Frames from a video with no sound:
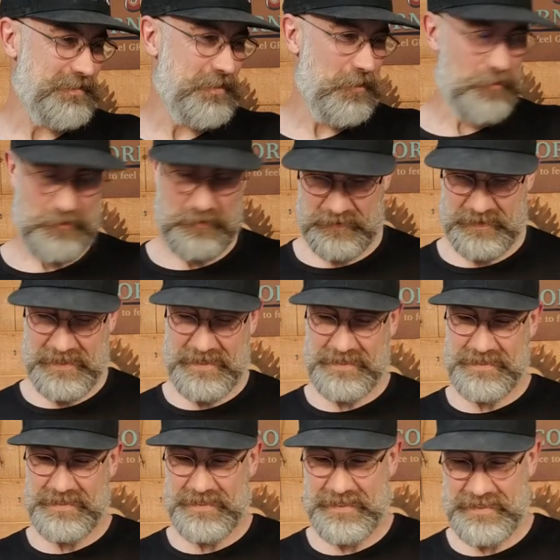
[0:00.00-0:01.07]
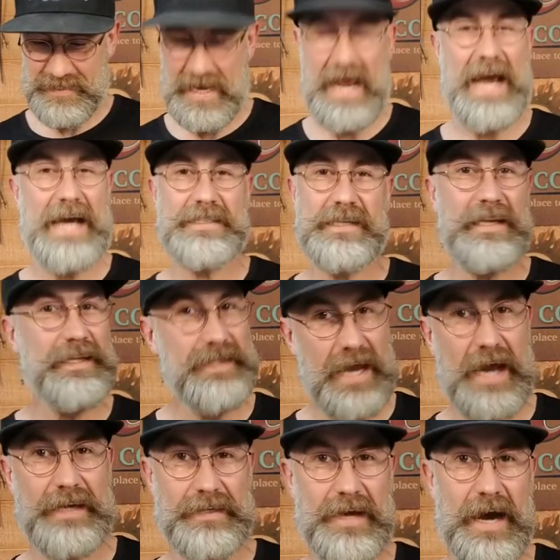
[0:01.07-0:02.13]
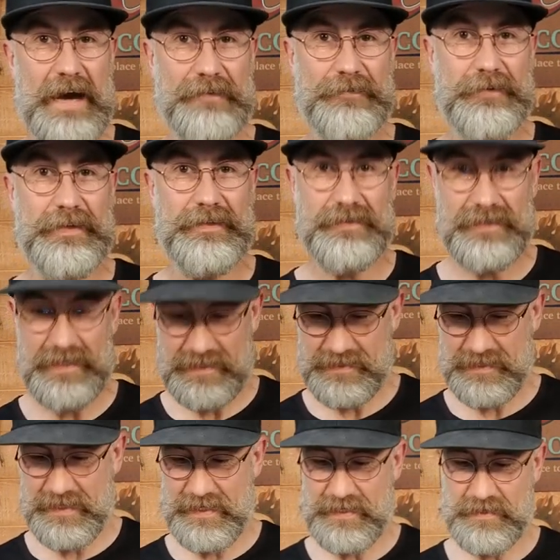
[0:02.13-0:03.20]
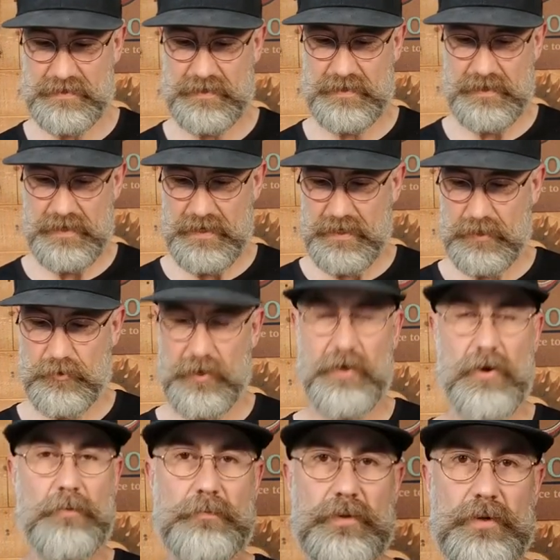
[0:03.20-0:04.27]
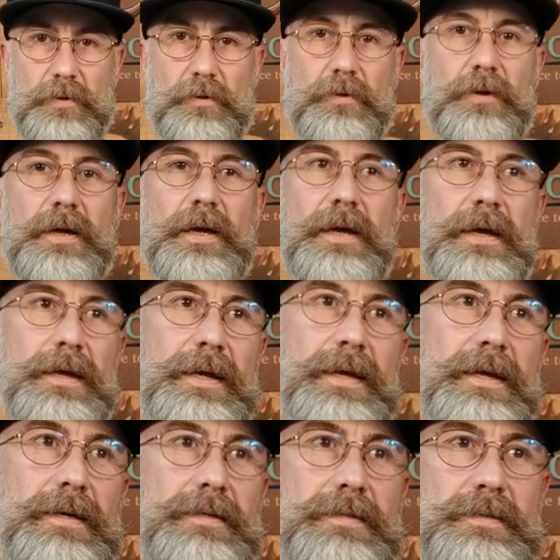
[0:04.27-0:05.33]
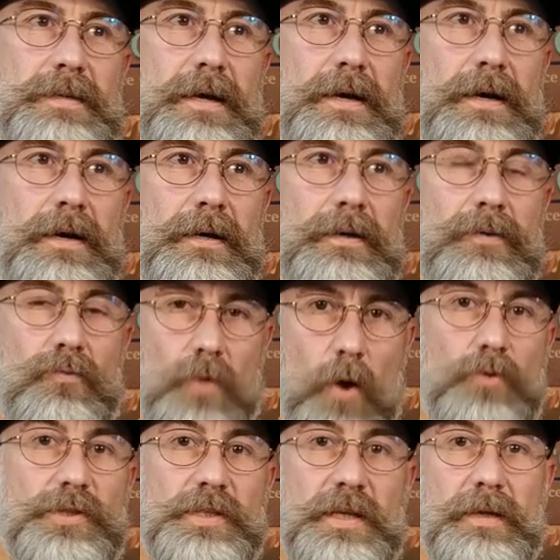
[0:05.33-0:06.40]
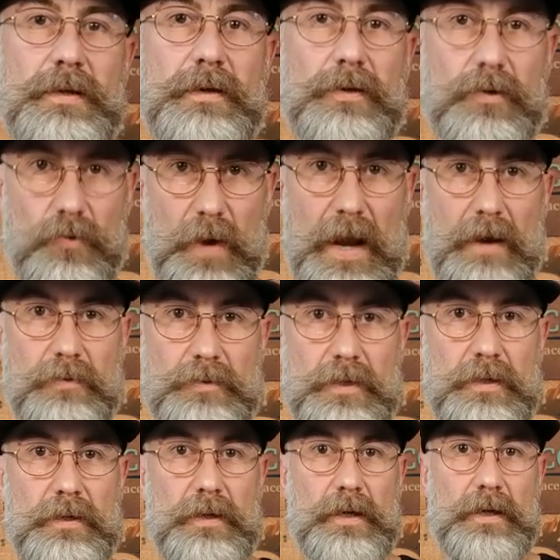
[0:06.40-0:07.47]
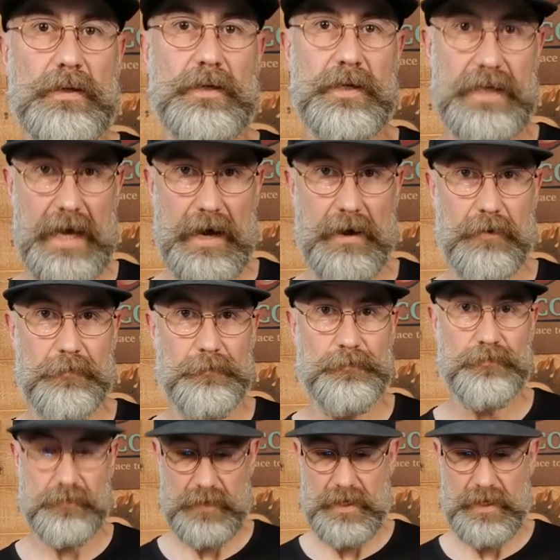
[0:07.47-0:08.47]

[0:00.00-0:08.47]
So this is actually not coffee. This is Crio Bru, is roasted ground cacao.